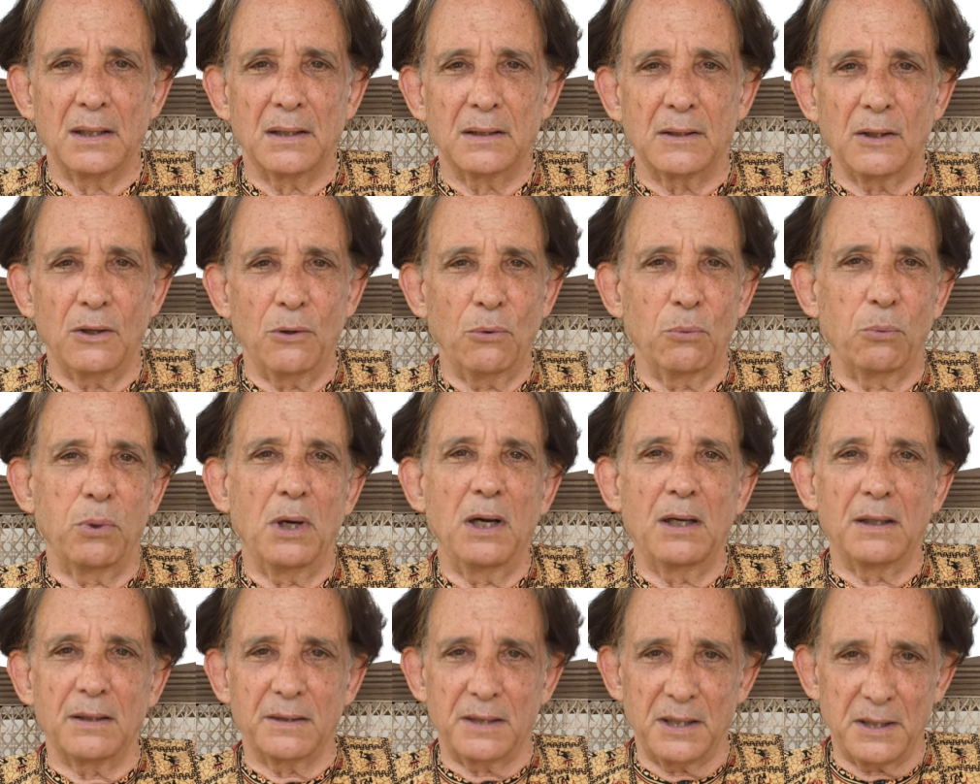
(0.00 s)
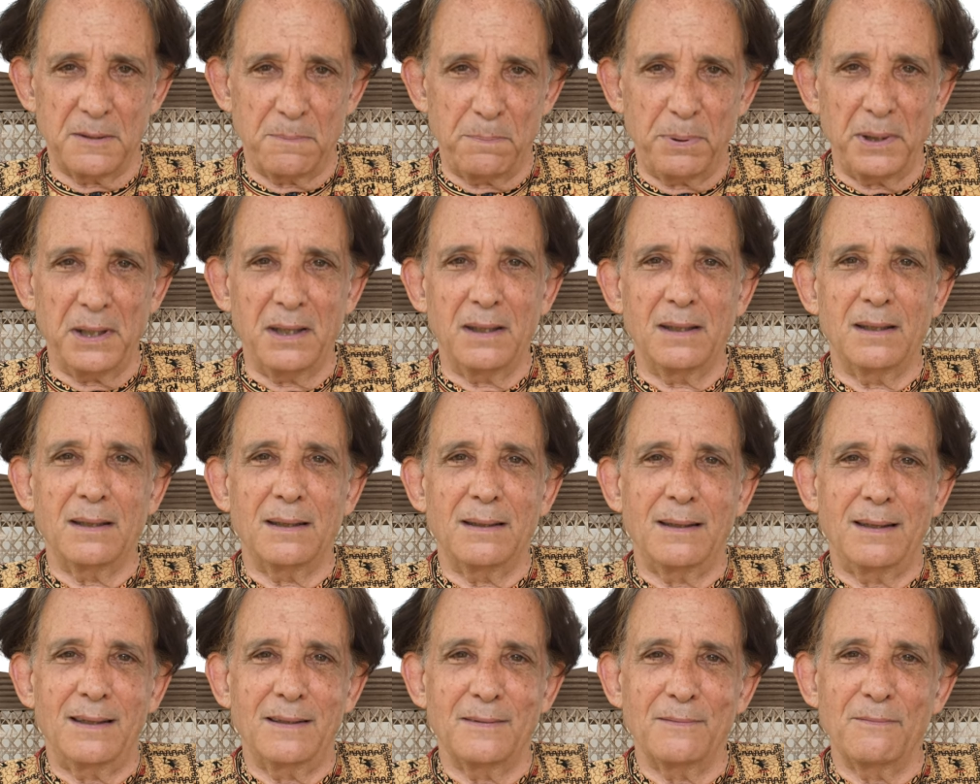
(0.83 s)
the whole world has
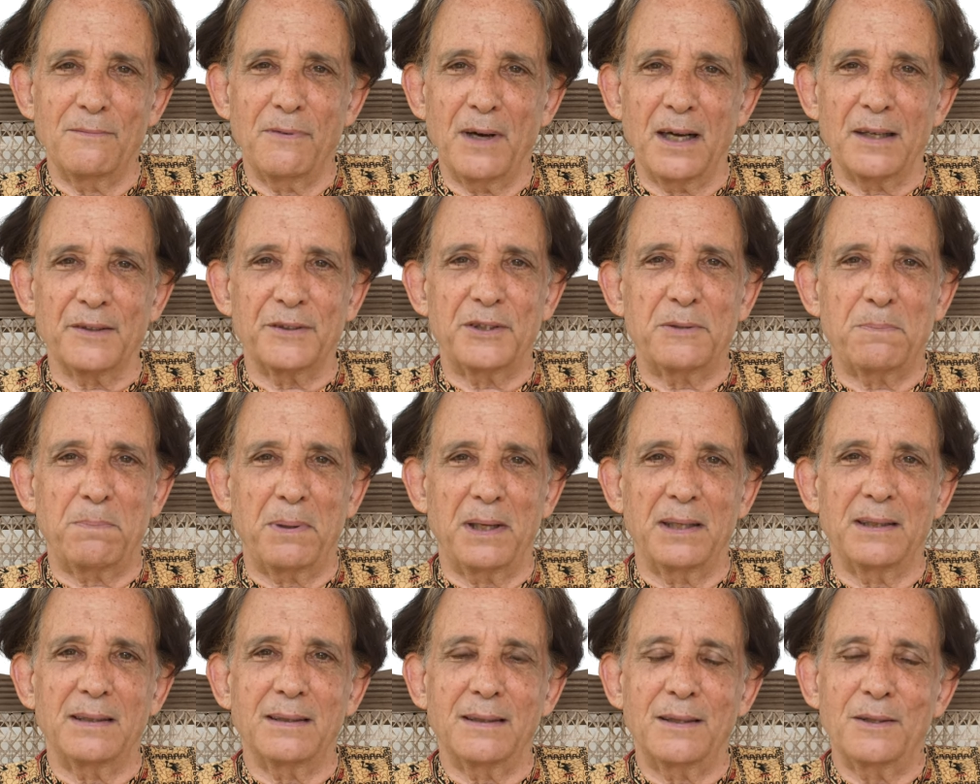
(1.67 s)
been convulsed by the